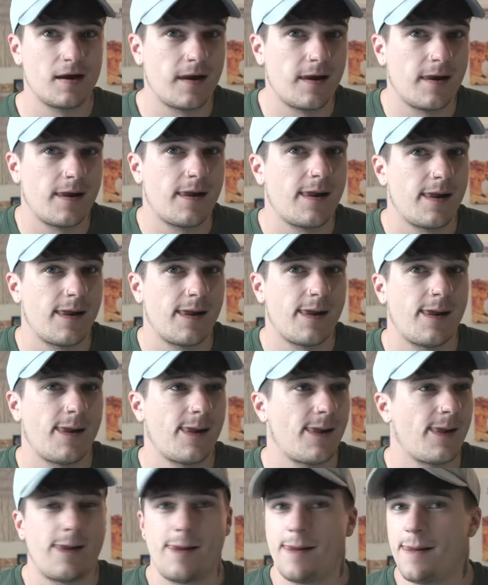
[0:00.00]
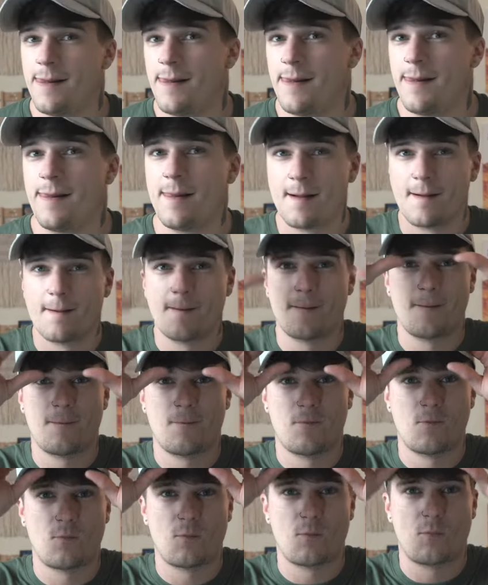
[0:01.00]
it, you can pack it, you can flatten it,
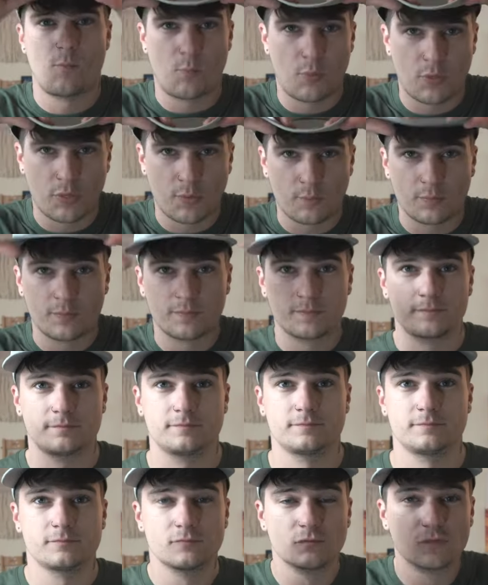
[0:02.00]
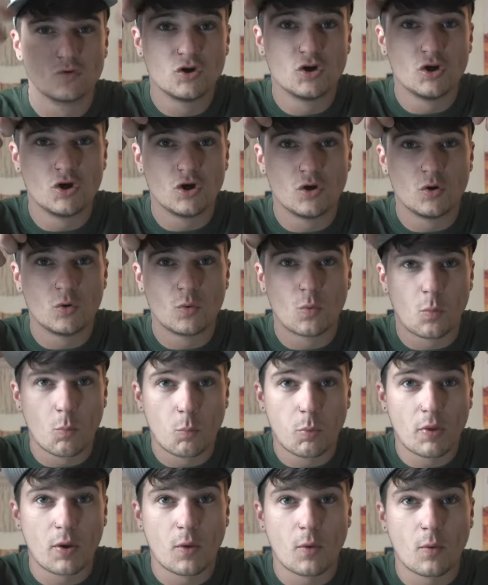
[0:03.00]
and it'll always come back
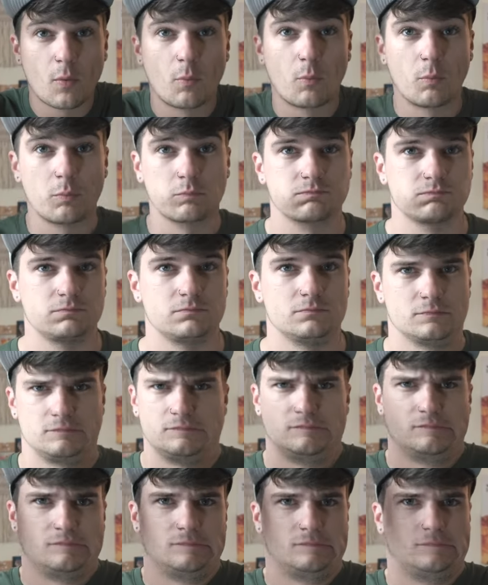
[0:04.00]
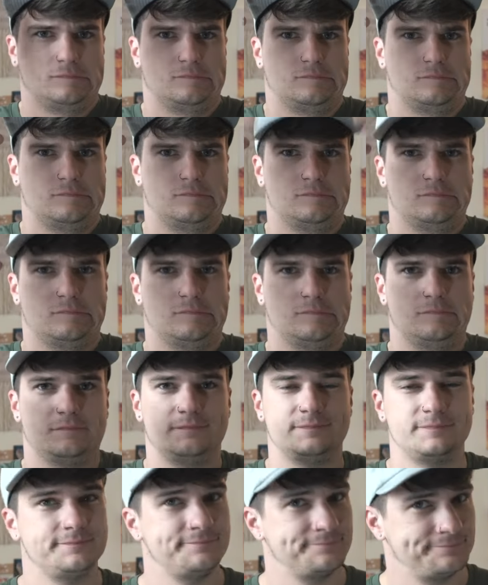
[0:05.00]
to how you want it.
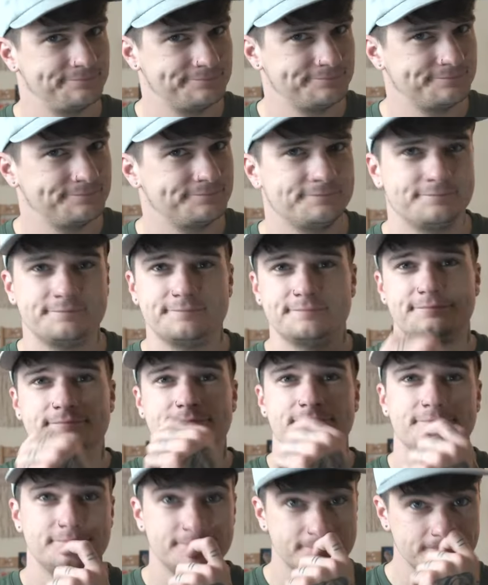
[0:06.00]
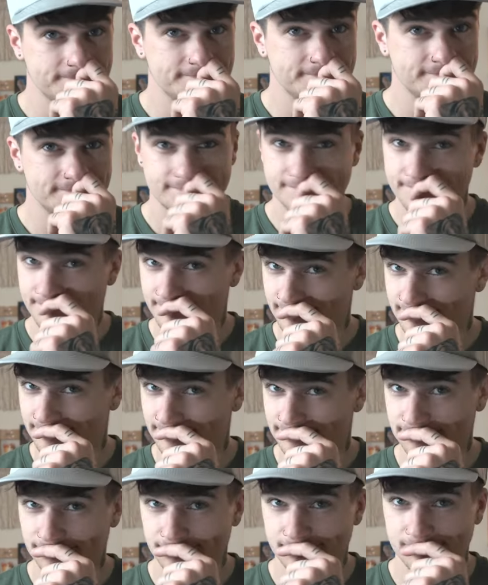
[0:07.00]
Always. Every single time.
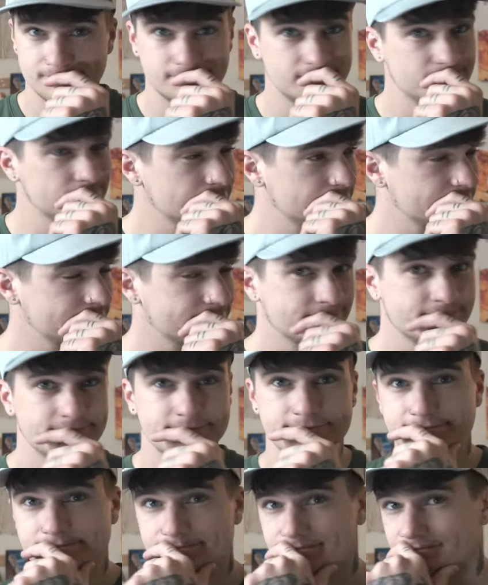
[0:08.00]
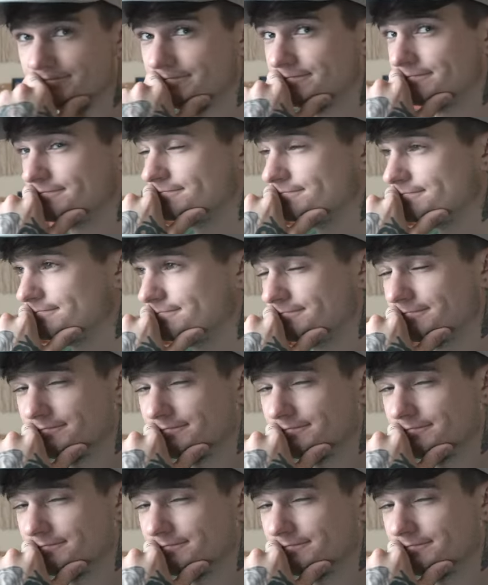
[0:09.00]
It's just amazing. It's probably my